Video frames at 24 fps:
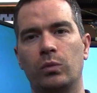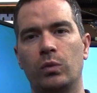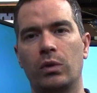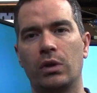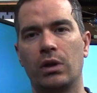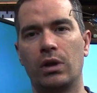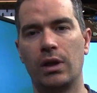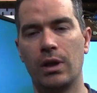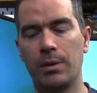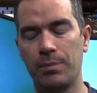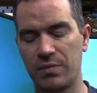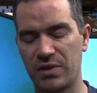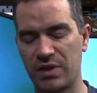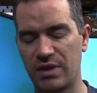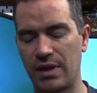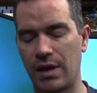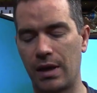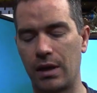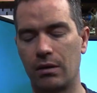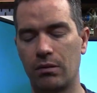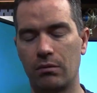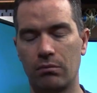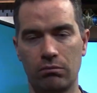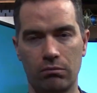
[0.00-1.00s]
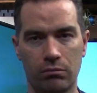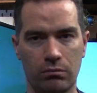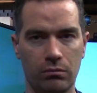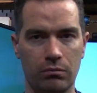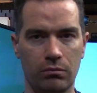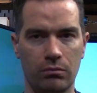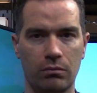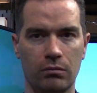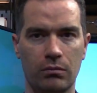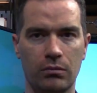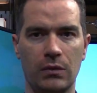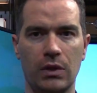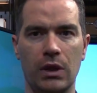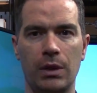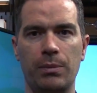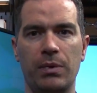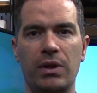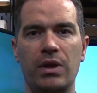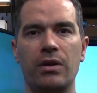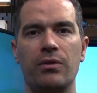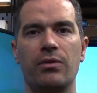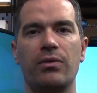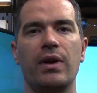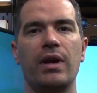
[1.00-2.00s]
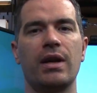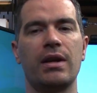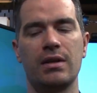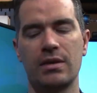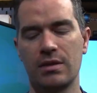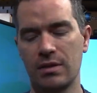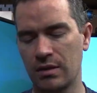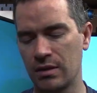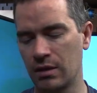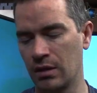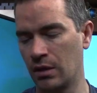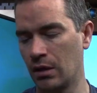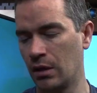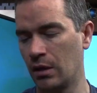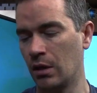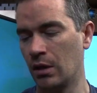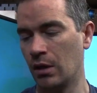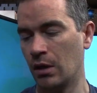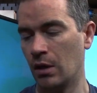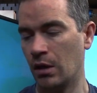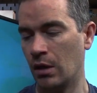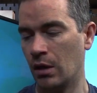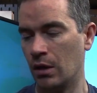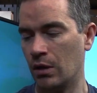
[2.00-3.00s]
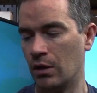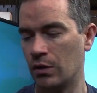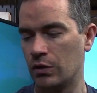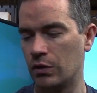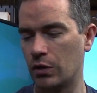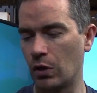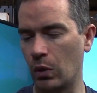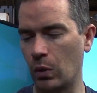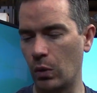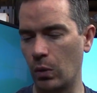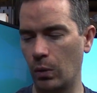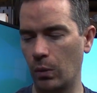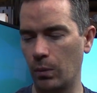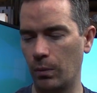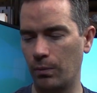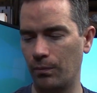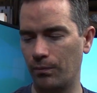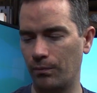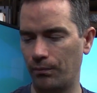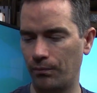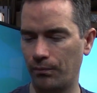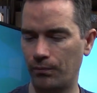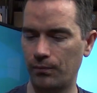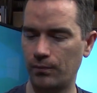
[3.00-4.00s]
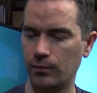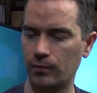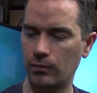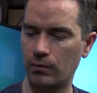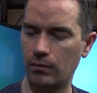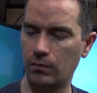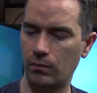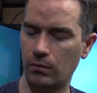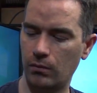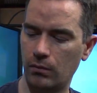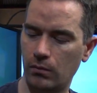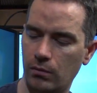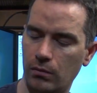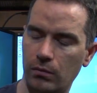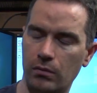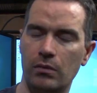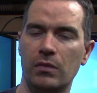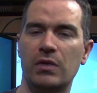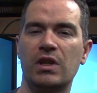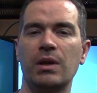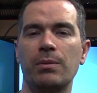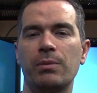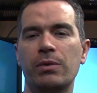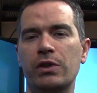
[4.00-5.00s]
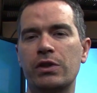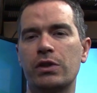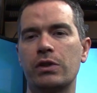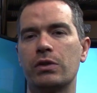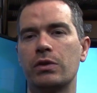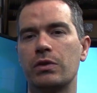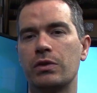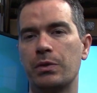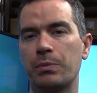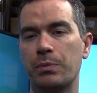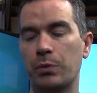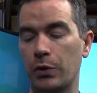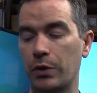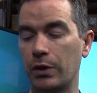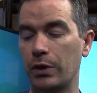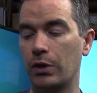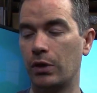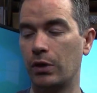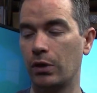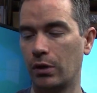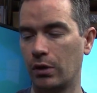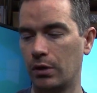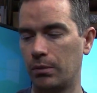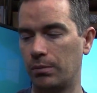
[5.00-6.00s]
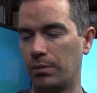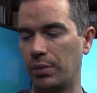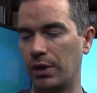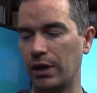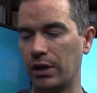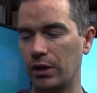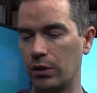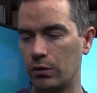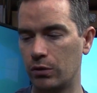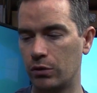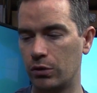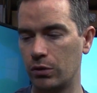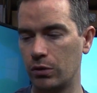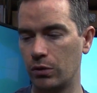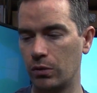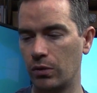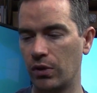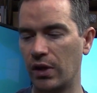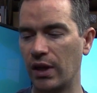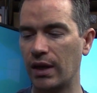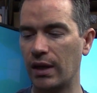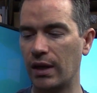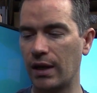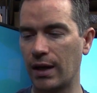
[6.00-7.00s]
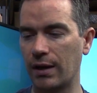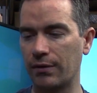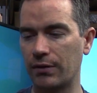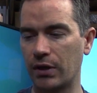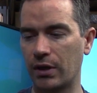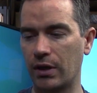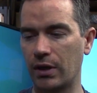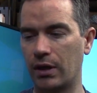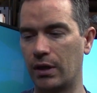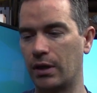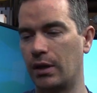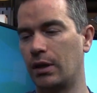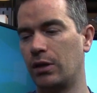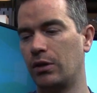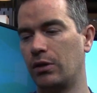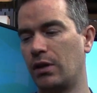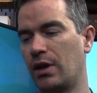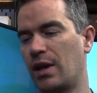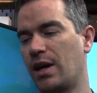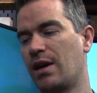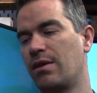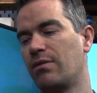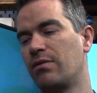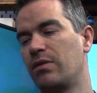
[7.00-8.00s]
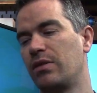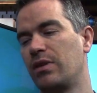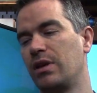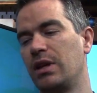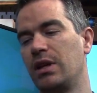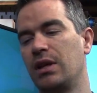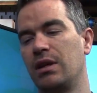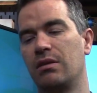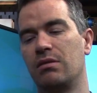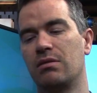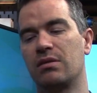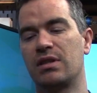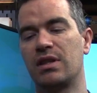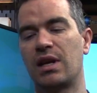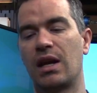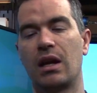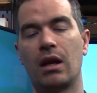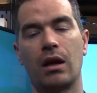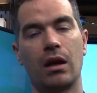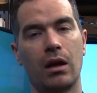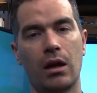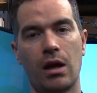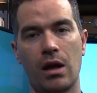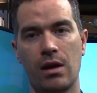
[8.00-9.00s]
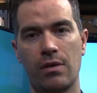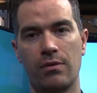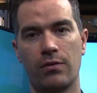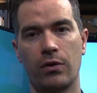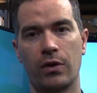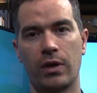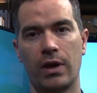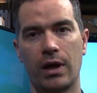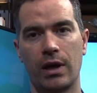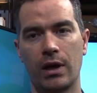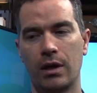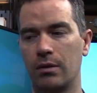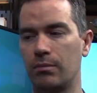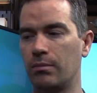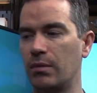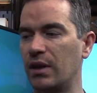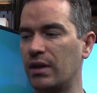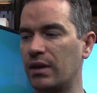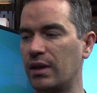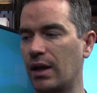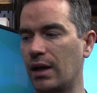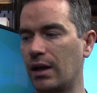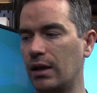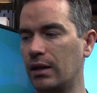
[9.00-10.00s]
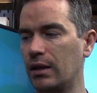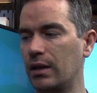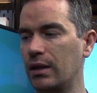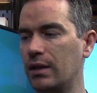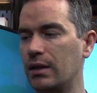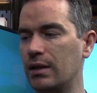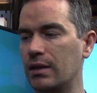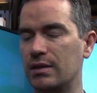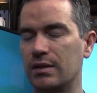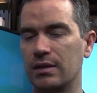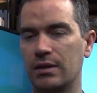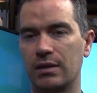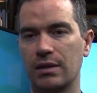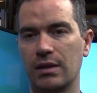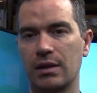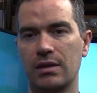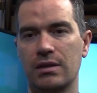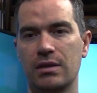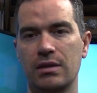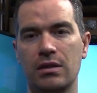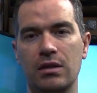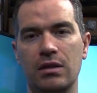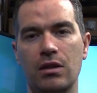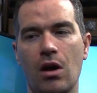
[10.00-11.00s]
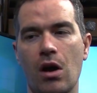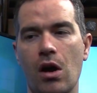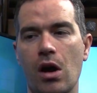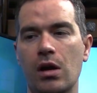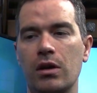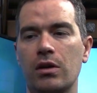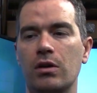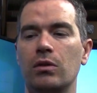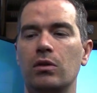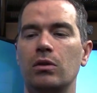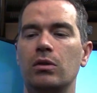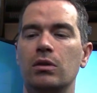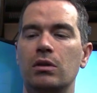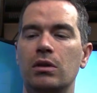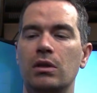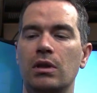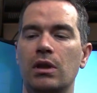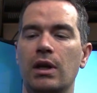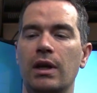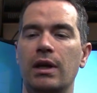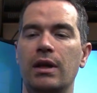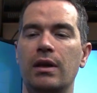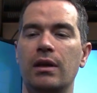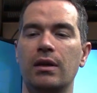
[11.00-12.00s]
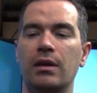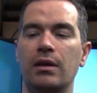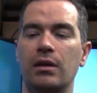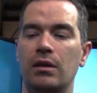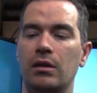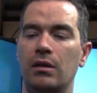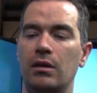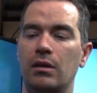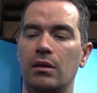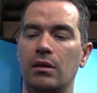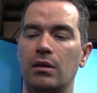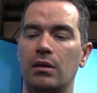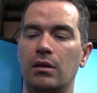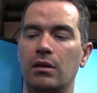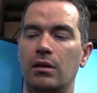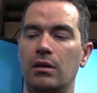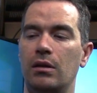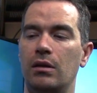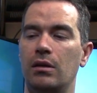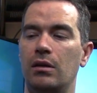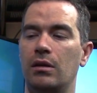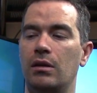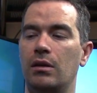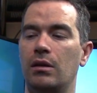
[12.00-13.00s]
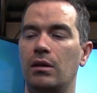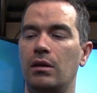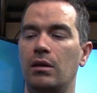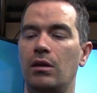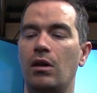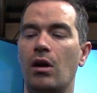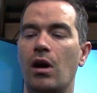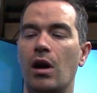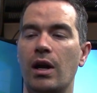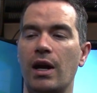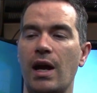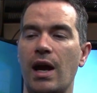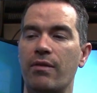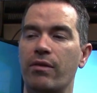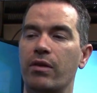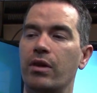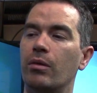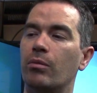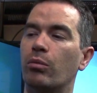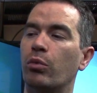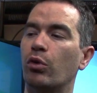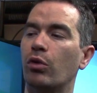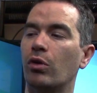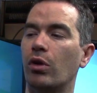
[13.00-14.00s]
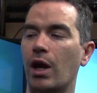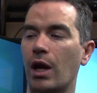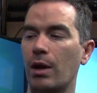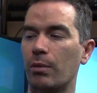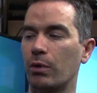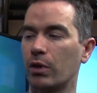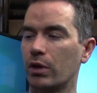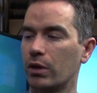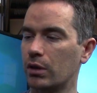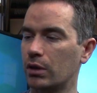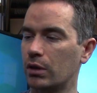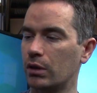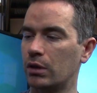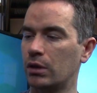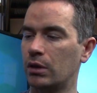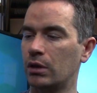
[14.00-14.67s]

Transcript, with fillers: clips that clip in the fans. So temperatures are pretty good, but you do then have to kind of have the set it and forget it mentality, because it does not look like not having a primer